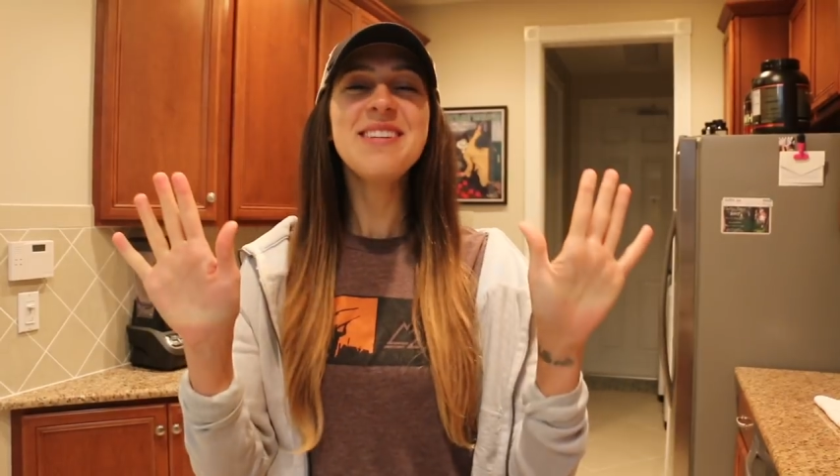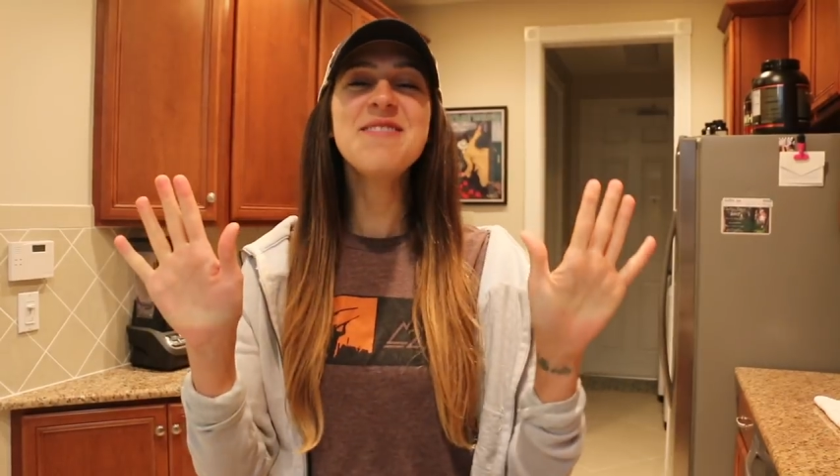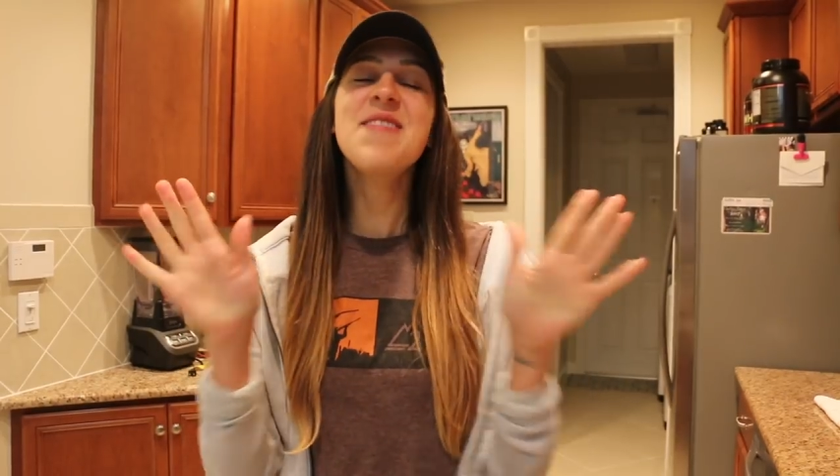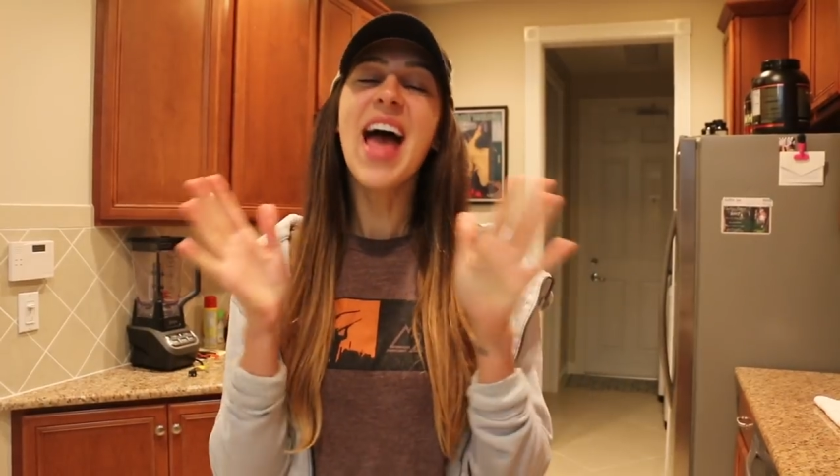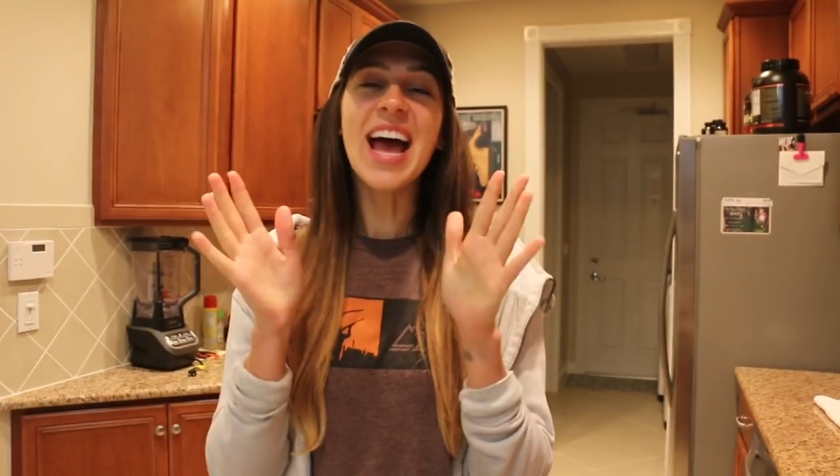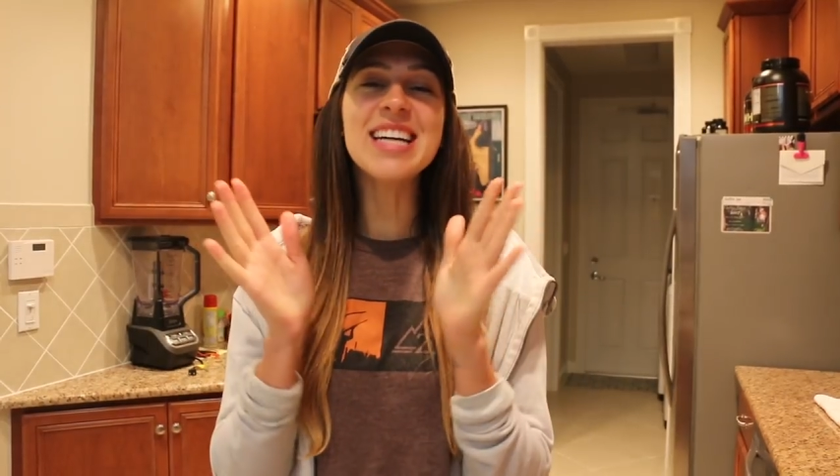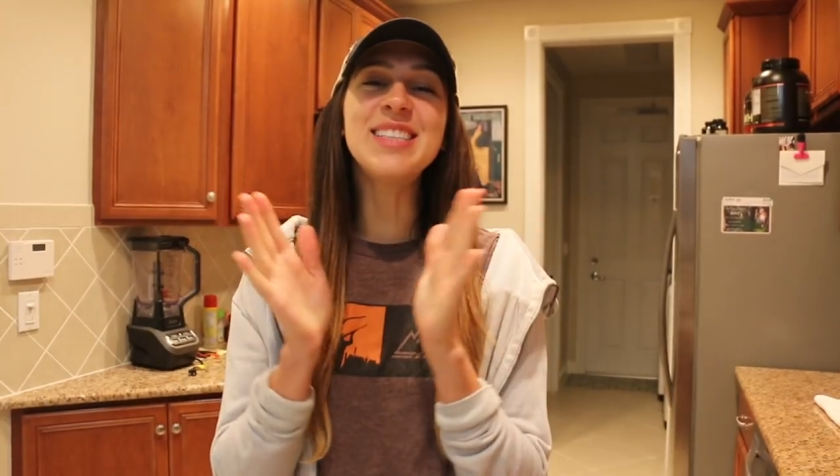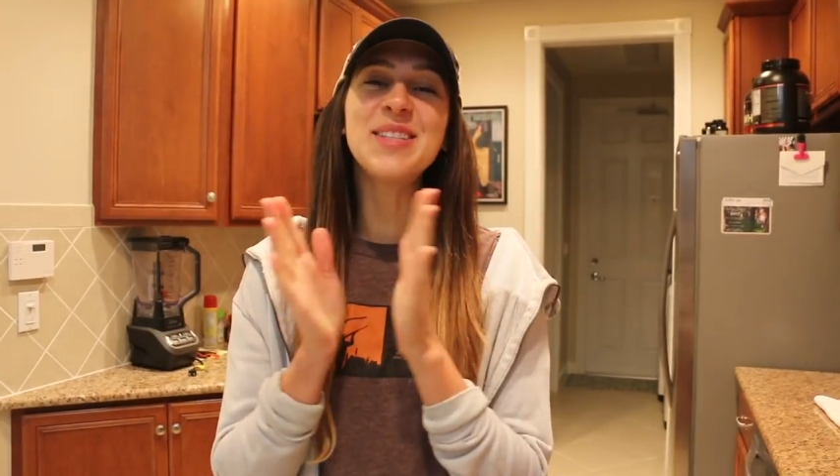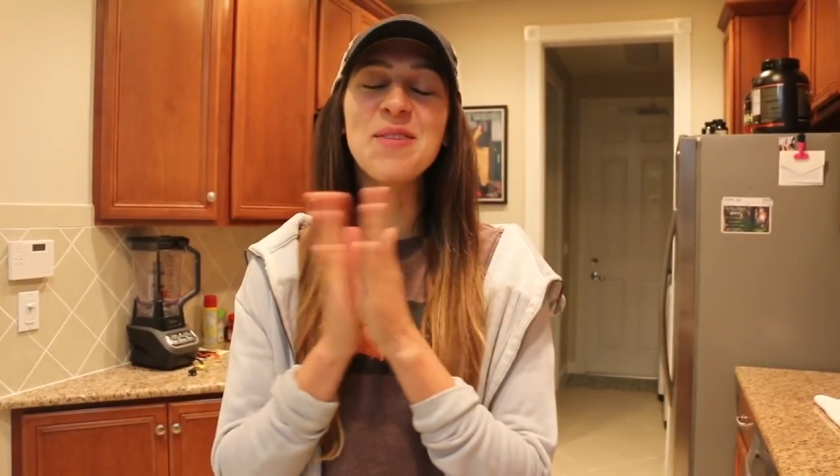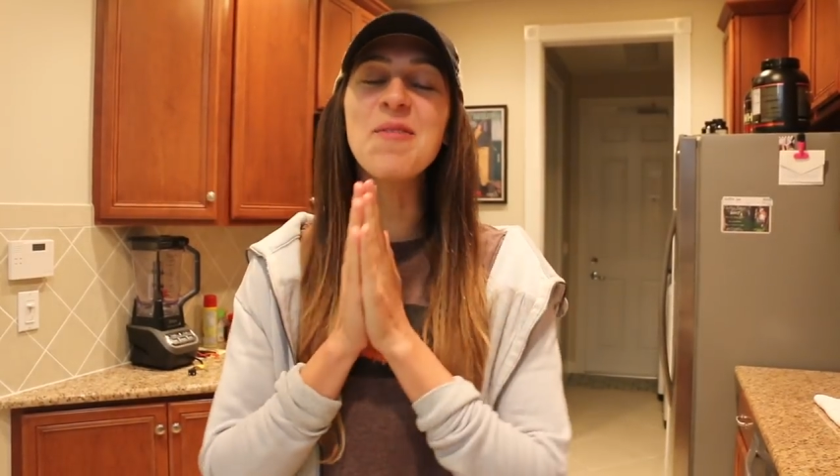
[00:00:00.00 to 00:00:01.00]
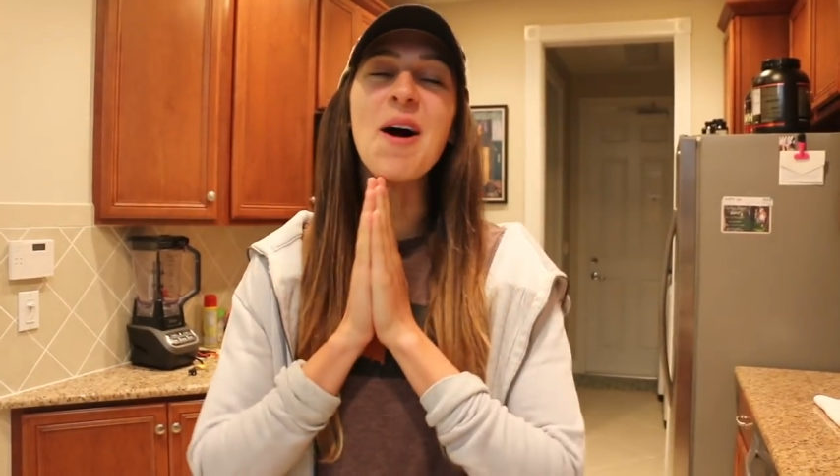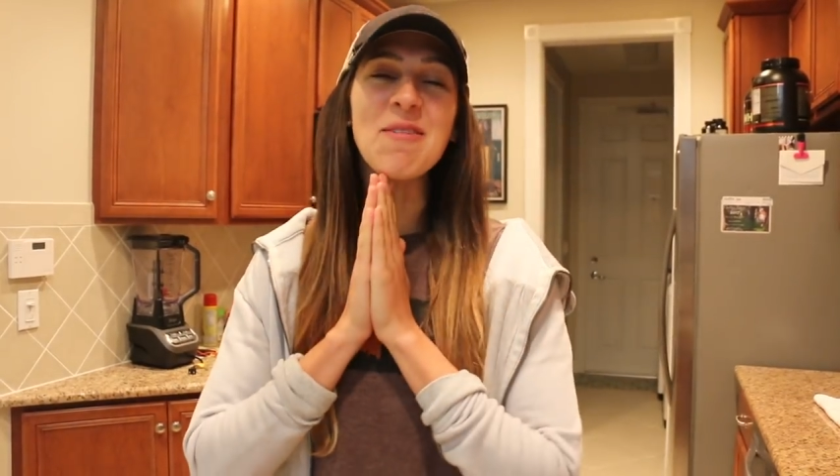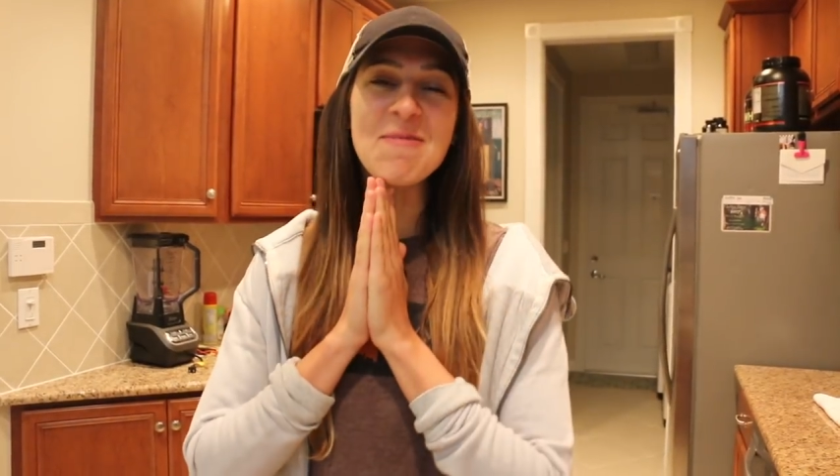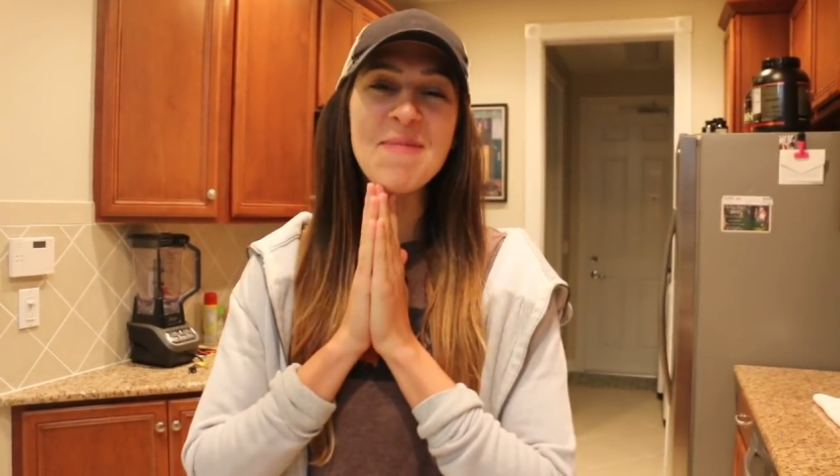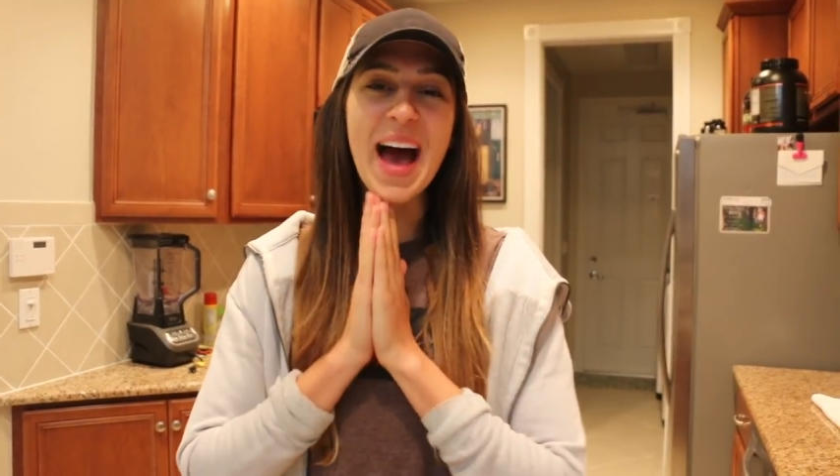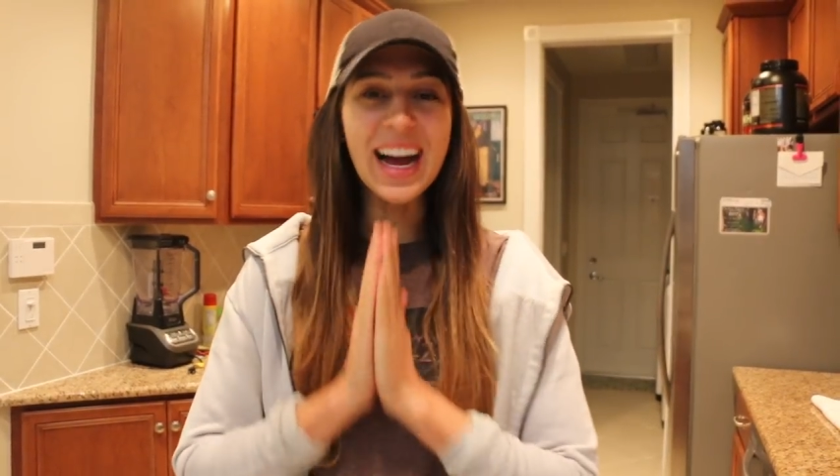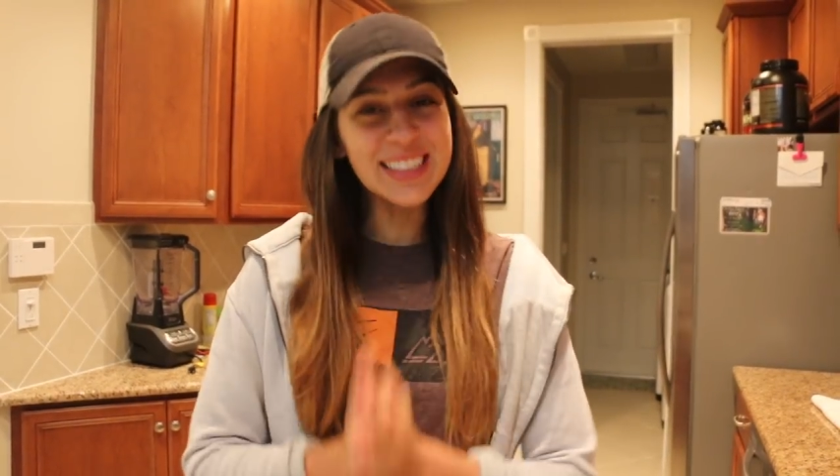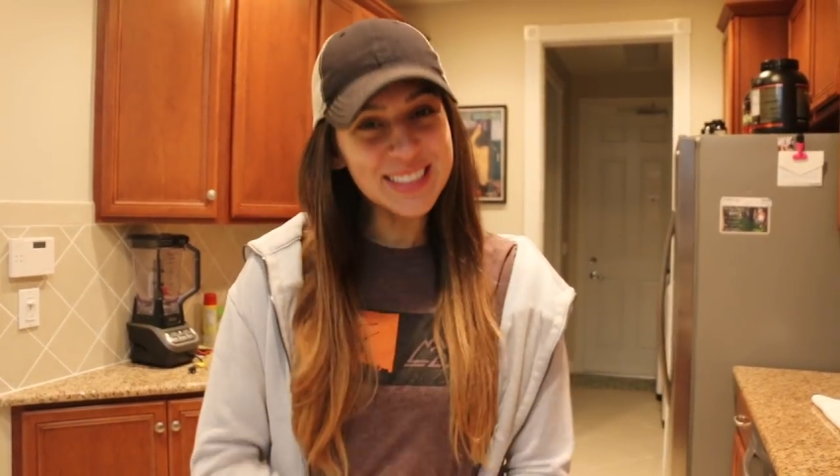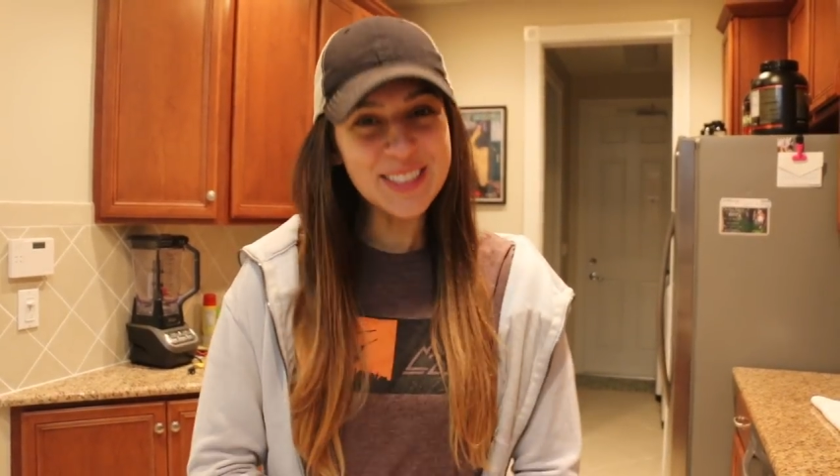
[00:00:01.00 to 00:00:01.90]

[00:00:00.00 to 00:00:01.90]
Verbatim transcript: YouTube and welcome back